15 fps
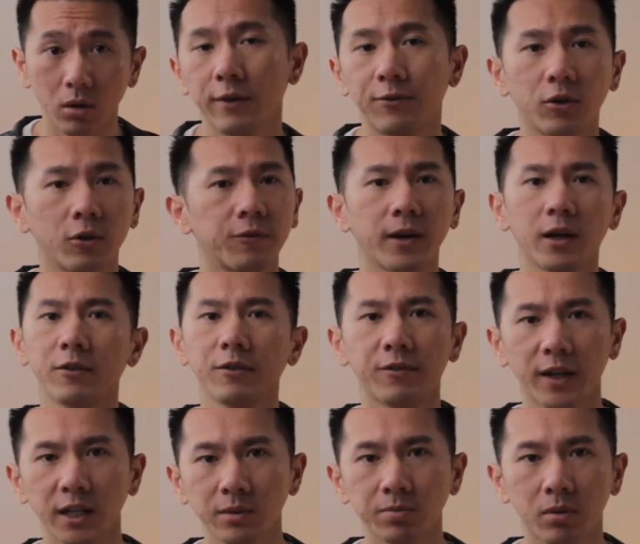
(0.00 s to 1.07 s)
If you fail
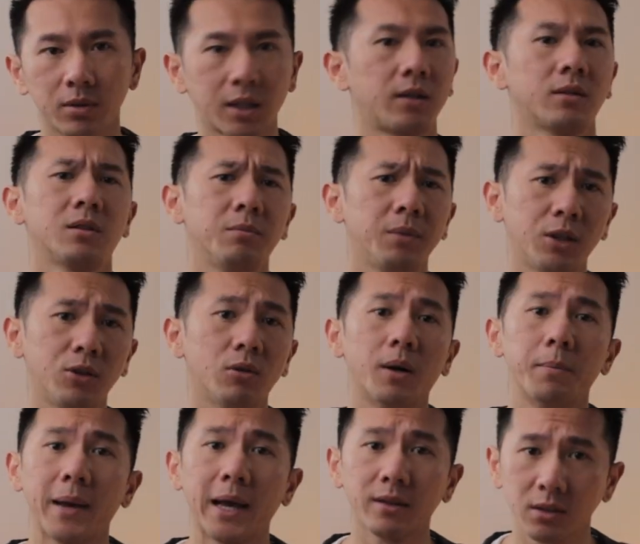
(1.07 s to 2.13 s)
Facebook, that doesn't mean you're a
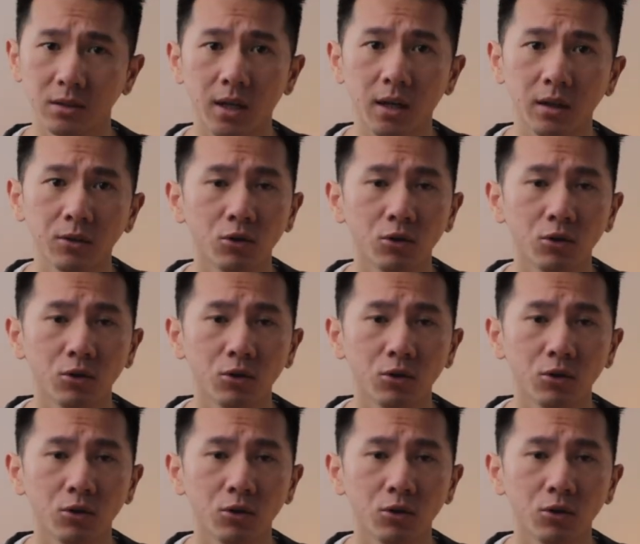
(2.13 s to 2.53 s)
bad designer,